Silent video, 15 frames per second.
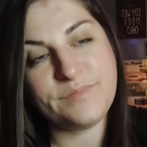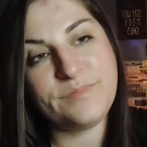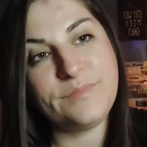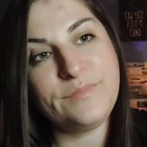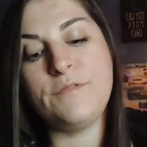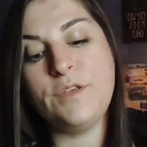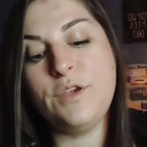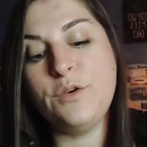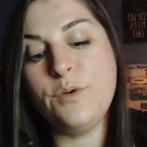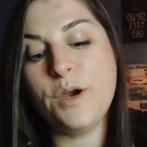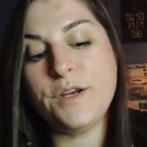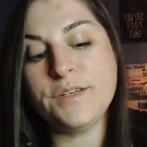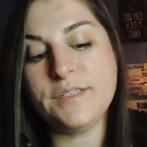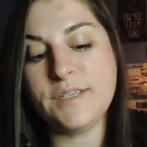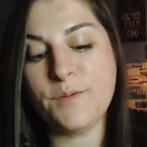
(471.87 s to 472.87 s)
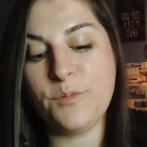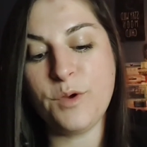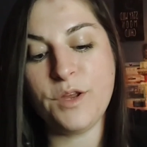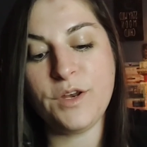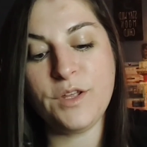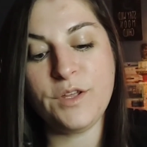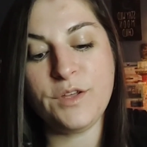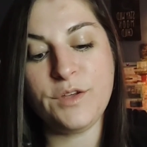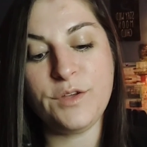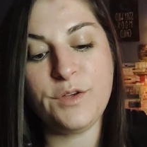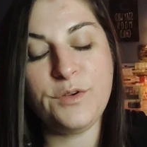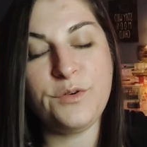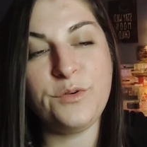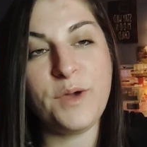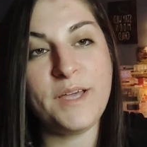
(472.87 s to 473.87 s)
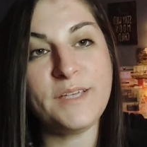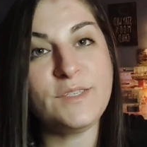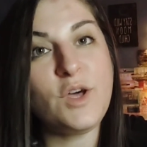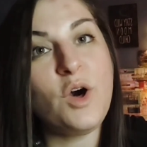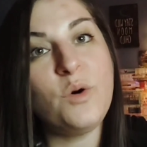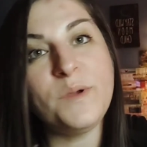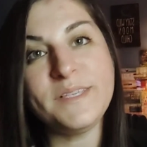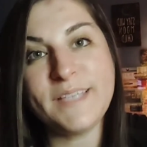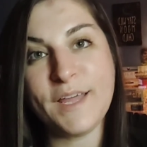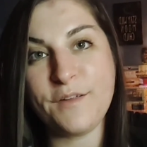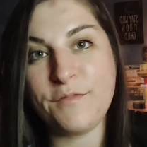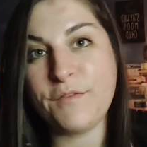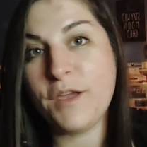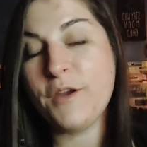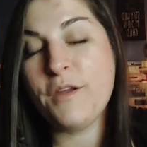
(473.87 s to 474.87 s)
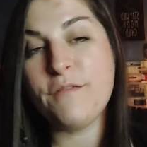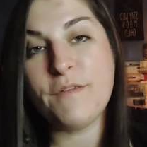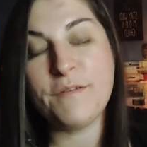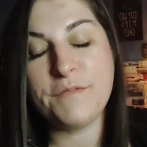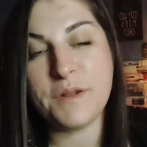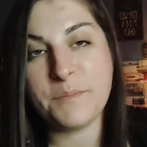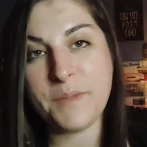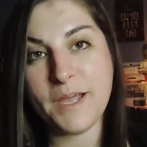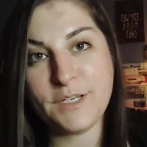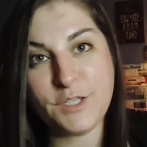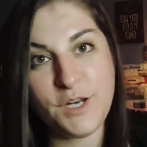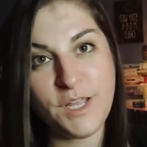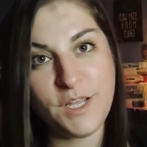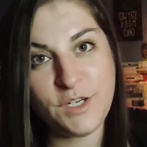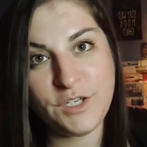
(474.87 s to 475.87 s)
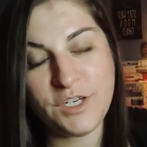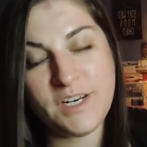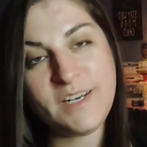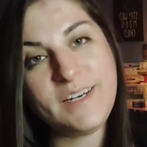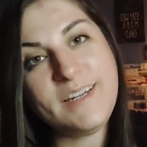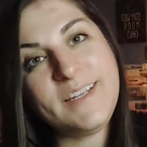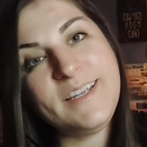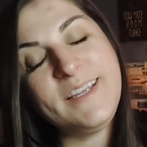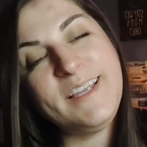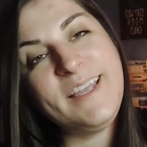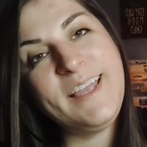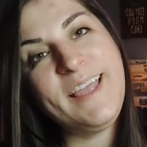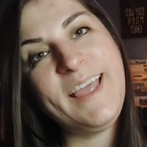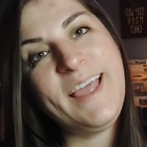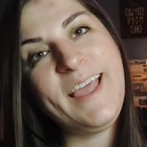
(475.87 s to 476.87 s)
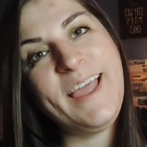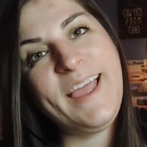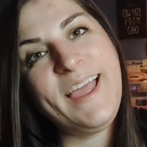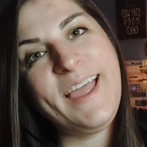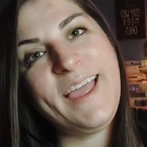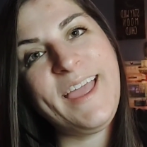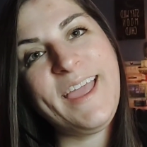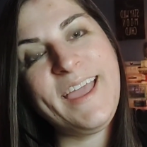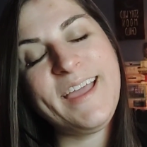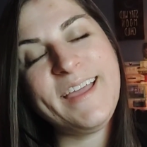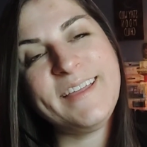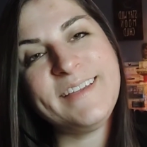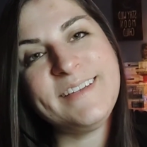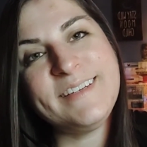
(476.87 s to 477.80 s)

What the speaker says: If you are someone who has always had a very vivid imagination and